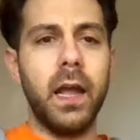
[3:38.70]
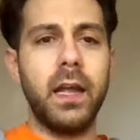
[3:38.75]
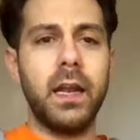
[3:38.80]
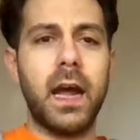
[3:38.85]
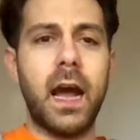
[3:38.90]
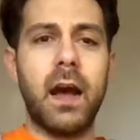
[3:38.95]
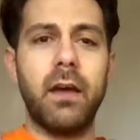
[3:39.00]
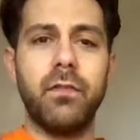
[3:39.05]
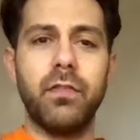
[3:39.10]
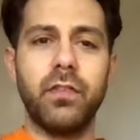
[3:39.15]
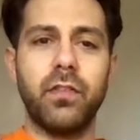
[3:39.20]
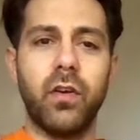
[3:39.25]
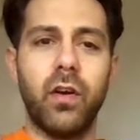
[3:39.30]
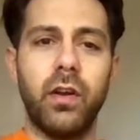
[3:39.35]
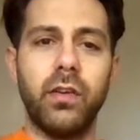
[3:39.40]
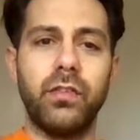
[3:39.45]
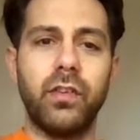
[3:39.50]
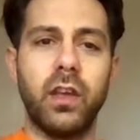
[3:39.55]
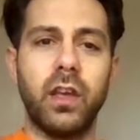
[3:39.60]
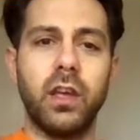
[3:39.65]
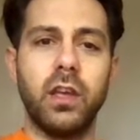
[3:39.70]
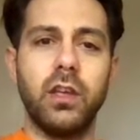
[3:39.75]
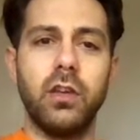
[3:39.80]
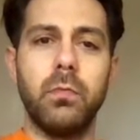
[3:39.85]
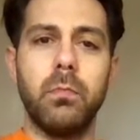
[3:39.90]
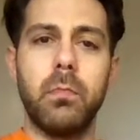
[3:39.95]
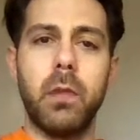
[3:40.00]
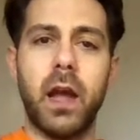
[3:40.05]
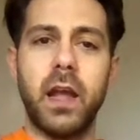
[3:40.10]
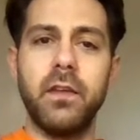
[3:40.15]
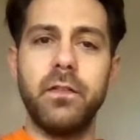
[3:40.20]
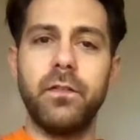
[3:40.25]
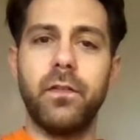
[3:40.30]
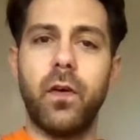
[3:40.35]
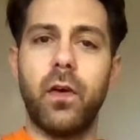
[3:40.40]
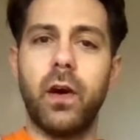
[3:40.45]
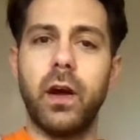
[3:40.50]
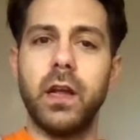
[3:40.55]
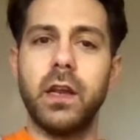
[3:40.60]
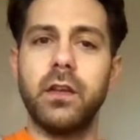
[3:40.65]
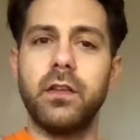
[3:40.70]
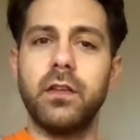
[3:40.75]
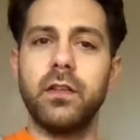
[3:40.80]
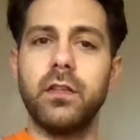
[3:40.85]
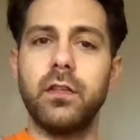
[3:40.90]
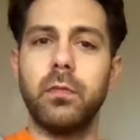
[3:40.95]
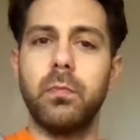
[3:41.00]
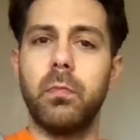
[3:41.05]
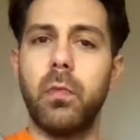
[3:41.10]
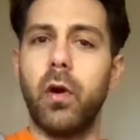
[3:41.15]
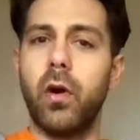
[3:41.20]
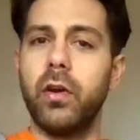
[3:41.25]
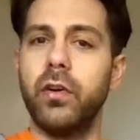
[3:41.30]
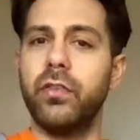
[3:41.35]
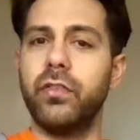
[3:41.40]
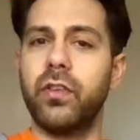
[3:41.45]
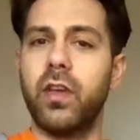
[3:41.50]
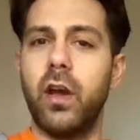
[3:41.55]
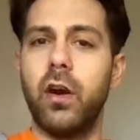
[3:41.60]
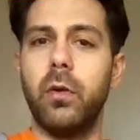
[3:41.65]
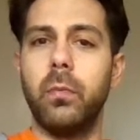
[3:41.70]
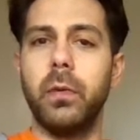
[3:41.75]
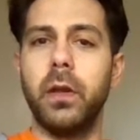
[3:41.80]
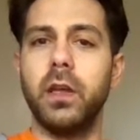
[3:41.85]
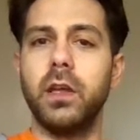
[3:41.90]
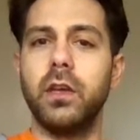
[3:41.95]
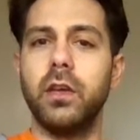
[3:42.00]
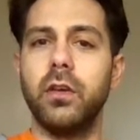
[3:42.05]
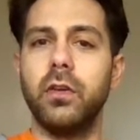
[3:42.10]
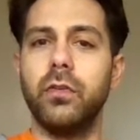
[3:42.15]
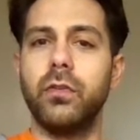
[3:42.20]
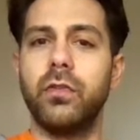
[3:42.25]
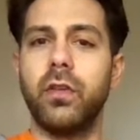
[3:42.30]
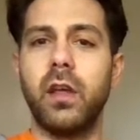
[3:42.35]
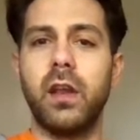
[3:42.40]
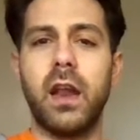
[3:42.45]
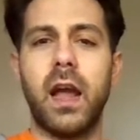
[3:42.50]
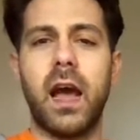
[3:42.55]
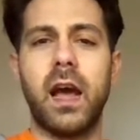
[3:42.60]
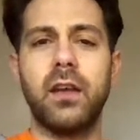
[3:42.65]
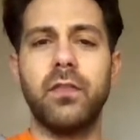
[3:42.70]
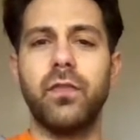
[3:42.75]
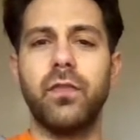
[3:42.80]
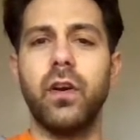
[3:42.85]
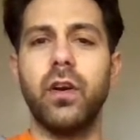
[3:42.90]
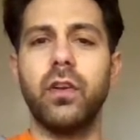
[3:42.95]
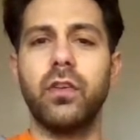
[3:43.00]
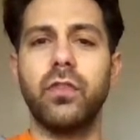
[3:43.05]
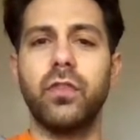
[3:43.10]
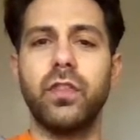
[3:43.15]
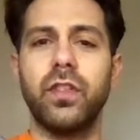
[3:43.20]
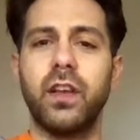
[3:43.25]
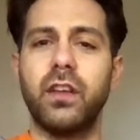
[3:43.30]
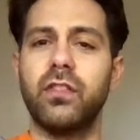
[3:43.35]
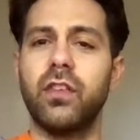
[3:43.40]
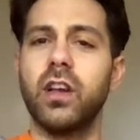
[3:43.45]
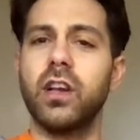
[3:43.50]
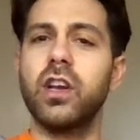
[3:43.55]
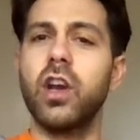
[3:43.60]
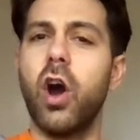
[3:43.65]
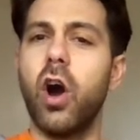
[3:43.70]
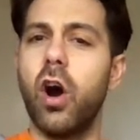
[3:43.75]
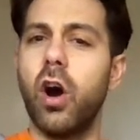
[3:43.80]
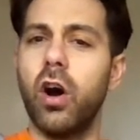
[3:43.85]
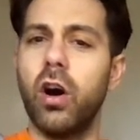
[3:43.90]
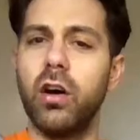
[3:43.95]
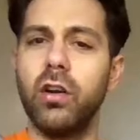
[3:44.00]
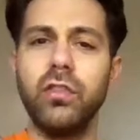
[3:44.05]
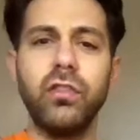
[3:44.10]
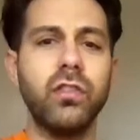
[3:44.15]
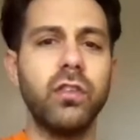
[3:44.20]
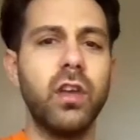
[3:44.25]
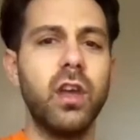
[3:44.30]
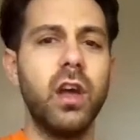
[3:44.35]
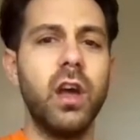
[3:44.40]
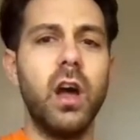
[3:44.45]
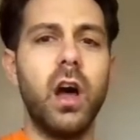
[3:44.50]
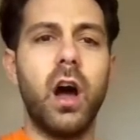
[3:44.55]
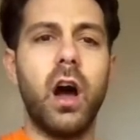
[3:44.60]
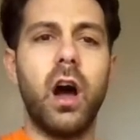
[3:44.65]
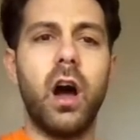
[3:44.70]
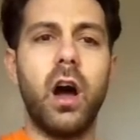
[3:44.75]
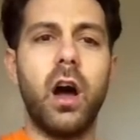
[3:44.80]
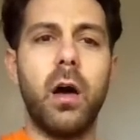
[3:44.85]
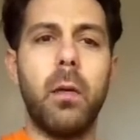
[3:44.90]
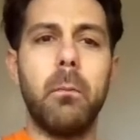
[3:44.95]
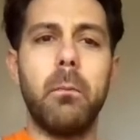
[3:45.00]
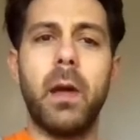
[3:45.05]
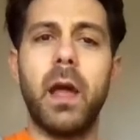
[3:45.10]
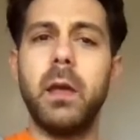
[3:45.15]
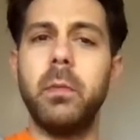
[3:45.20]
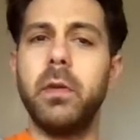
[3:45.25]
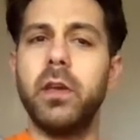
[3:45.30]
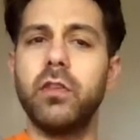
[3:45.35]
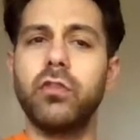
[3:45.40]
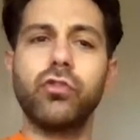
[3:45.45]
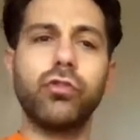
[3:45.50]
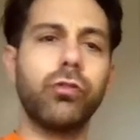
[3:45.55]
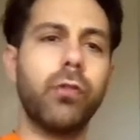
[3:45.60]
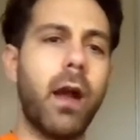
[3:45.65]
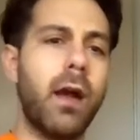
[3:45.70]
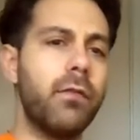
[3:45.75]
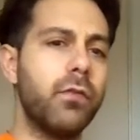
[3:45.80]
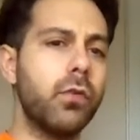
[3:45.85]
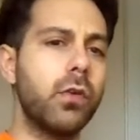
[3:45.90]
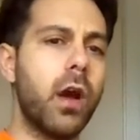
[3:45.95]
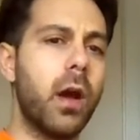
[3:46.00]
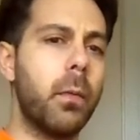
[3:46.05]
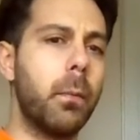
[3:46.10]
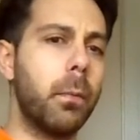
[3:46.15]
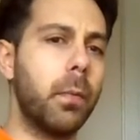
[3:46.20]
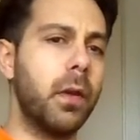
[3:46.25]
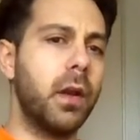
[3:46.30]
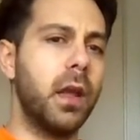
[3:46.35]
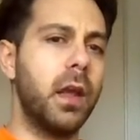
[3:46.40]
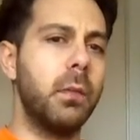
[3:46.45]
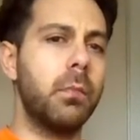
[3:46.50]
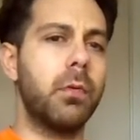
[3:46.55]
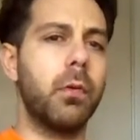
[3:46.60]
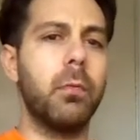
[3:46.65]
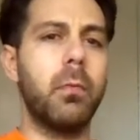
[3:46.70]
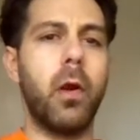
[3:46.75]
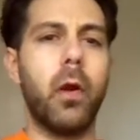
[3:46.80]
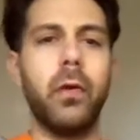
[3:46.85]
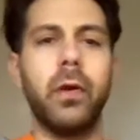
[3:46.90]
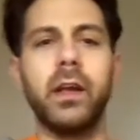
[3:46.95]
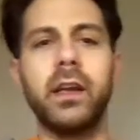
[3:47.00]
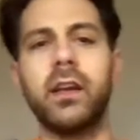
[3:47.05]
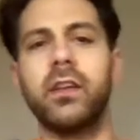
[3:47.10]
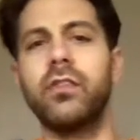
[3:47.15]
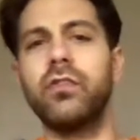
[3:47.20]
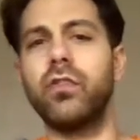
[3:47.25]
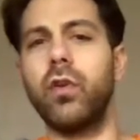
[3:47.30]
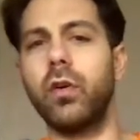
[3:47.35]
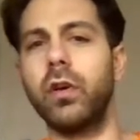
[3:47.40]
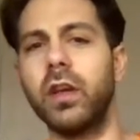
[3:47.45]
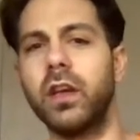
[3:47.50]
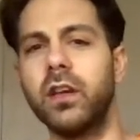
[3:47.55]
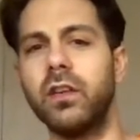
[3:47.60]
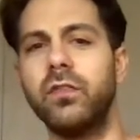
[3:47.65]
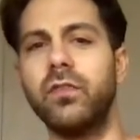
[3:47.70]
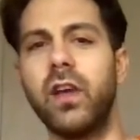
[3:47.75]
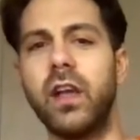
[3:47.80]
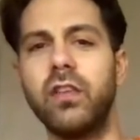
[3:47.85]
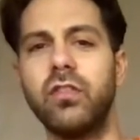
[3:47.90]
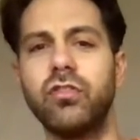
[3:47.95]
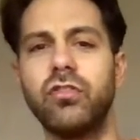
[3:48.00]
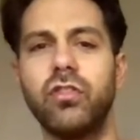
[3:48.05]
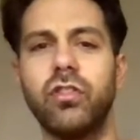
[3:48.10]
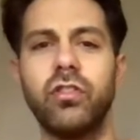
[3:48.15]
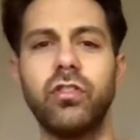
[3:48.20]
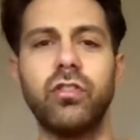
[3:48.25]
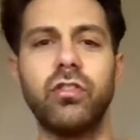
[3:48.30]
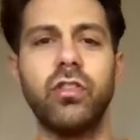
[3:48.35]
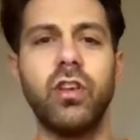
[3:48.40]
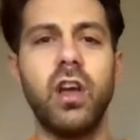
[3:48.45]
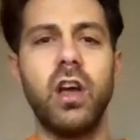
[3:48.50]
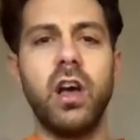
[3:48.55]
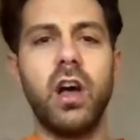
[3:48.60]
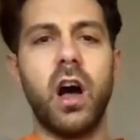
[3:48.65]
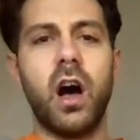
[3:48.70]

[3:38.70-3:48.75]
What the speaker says: In advertising, you may find the minor scale being used in adverts for things like cars, maybe a travel company promoting exotic adventures,